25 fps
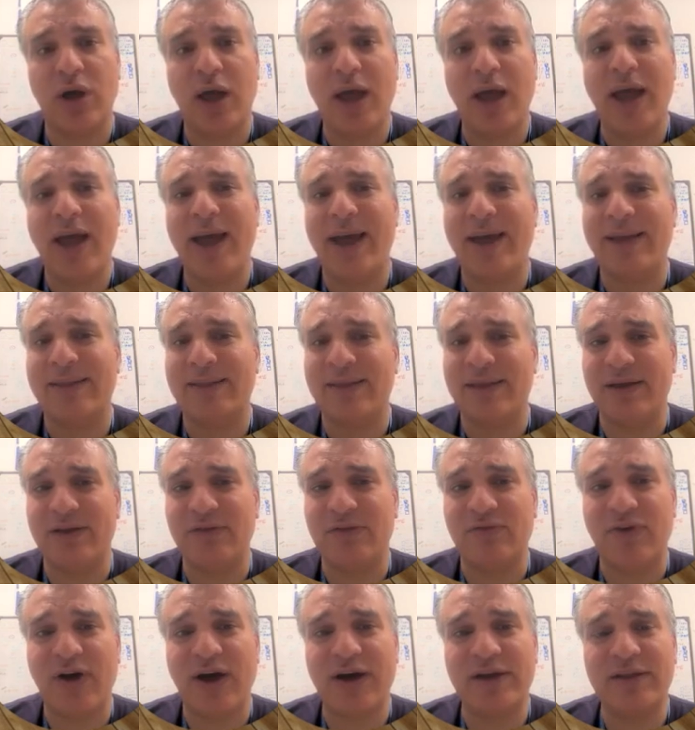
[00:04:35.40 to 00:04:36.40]
and
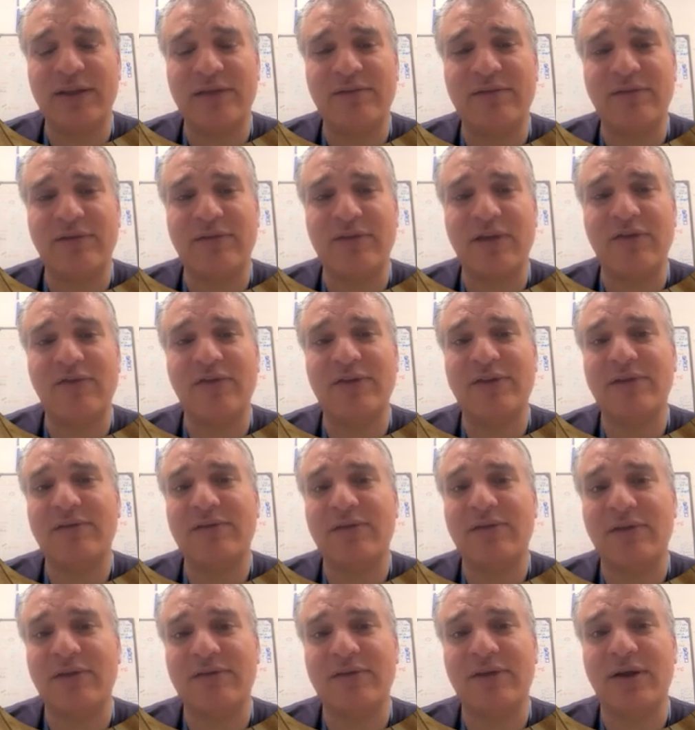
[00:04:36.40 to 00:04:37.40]
invited the Safe
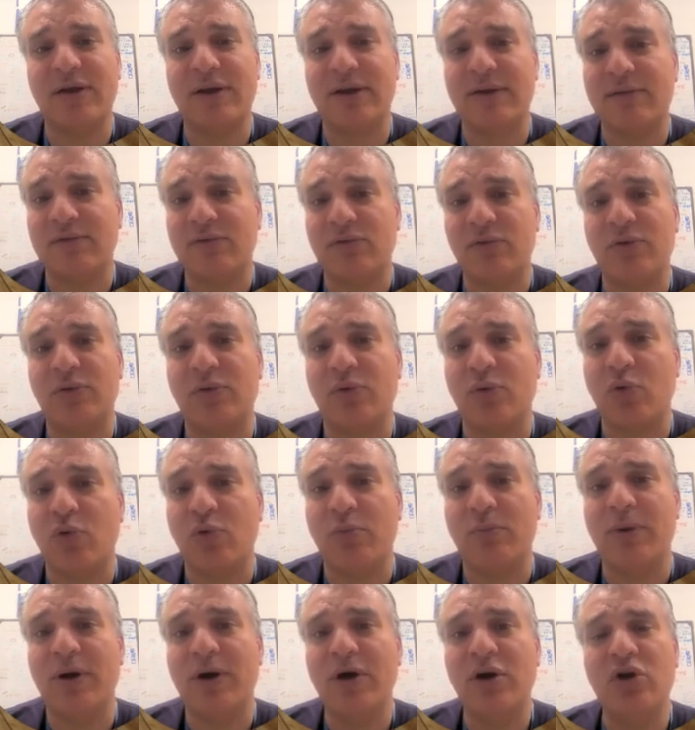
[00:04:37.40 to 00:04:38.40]
Anesthesia Liaison
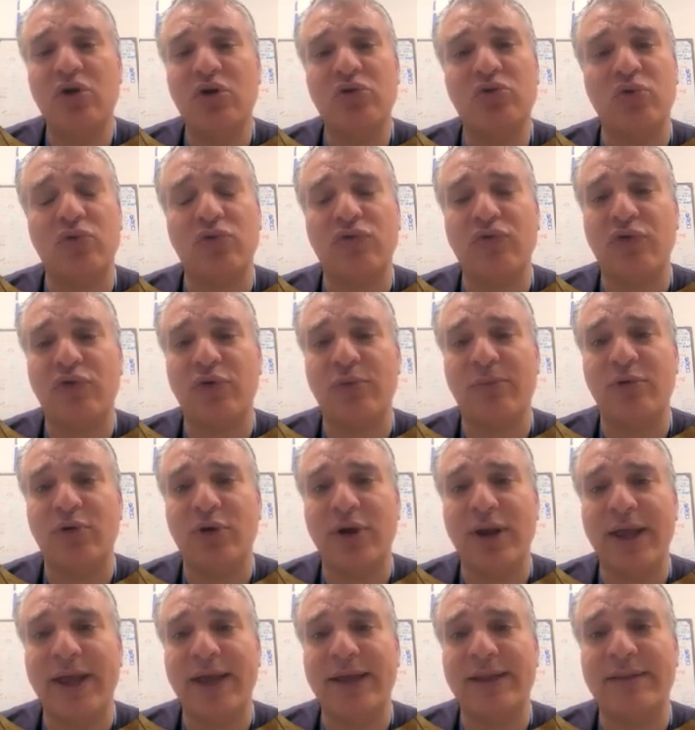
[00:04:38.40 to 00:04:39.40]
Group to
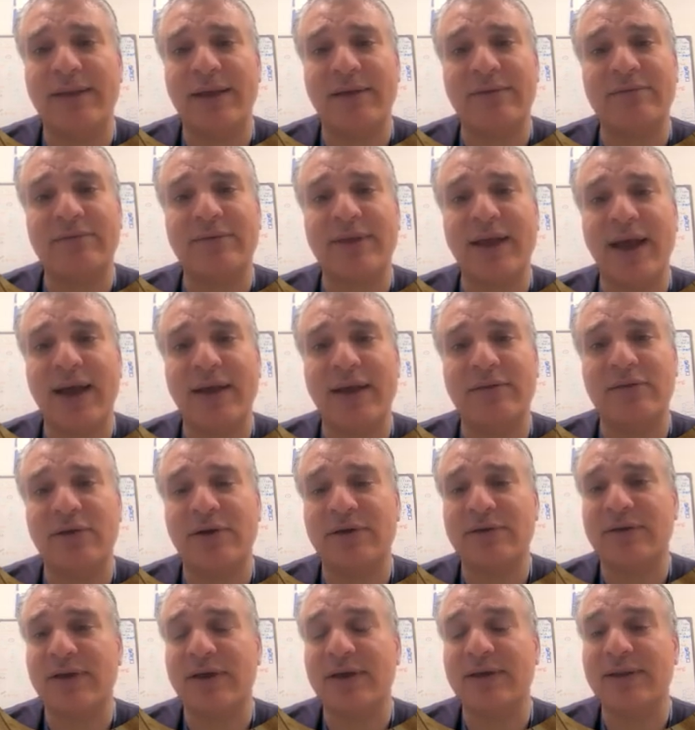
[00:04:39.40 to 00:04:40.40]
formulate a
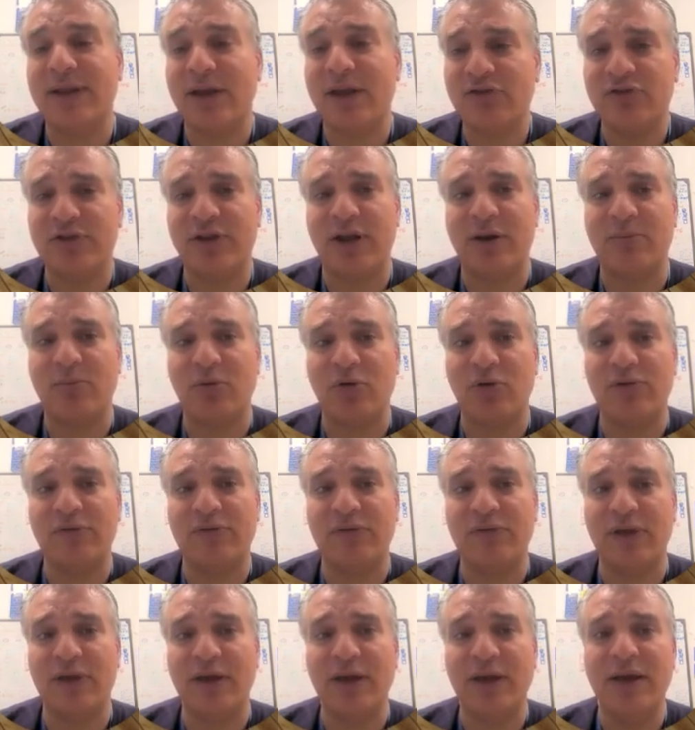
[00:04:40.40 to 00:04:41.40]
standard national
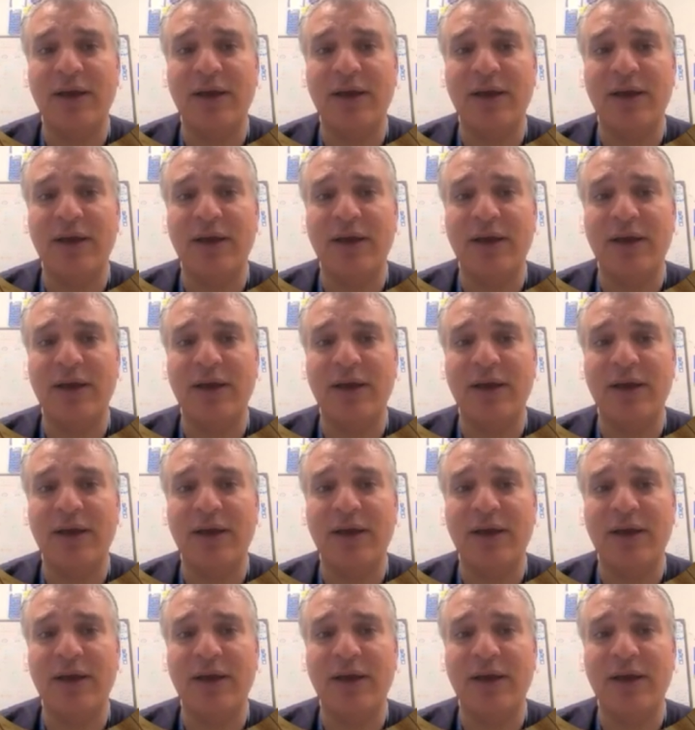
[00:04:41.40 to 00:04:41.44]
policy.